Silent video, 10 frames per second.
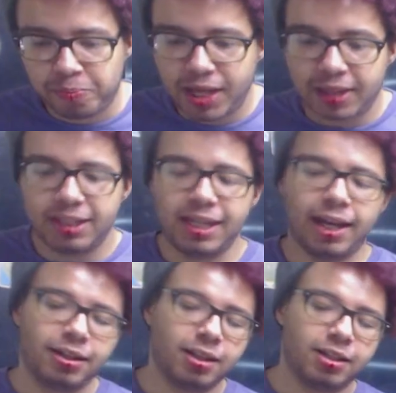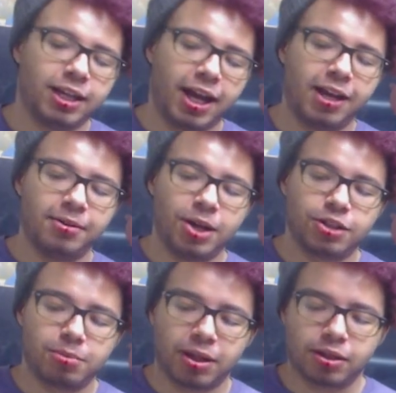At the end of the day,
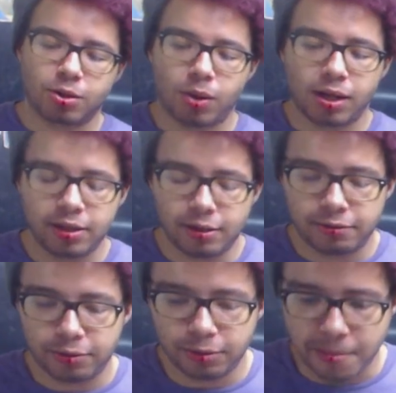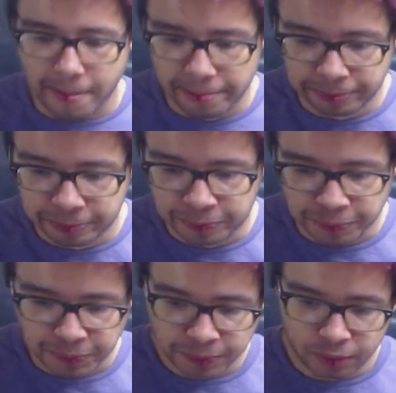it's about the quality of food.
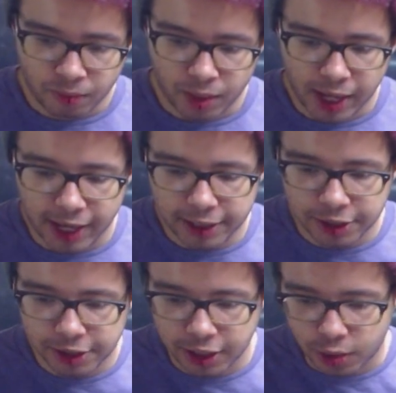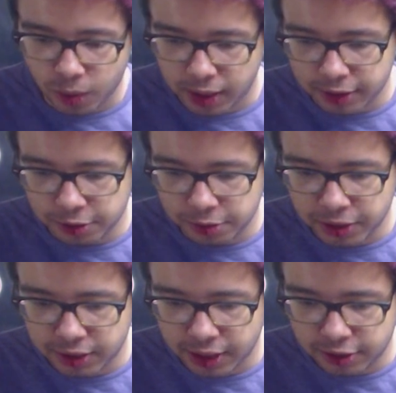And I dare say the quality was
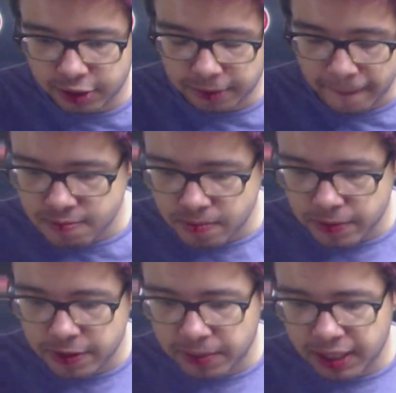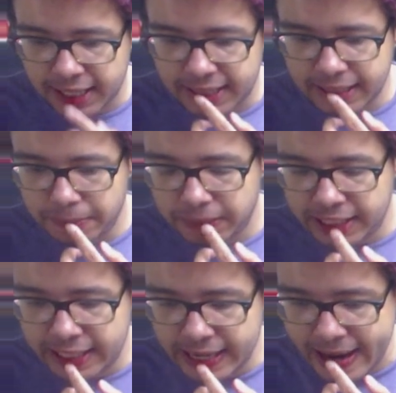tasty. Am I like lip
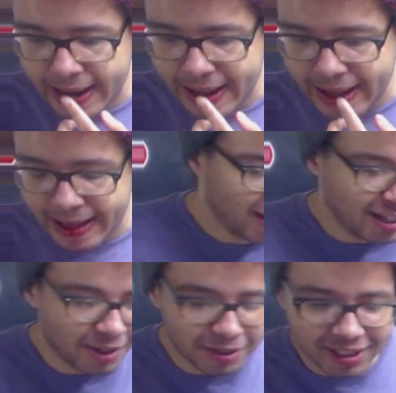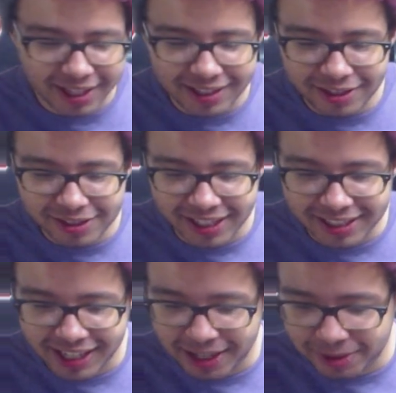bleeding? It was
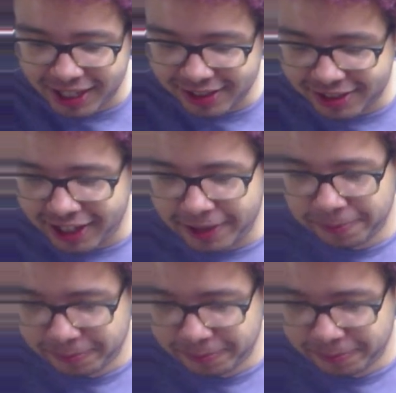nice hanging out with you guys today.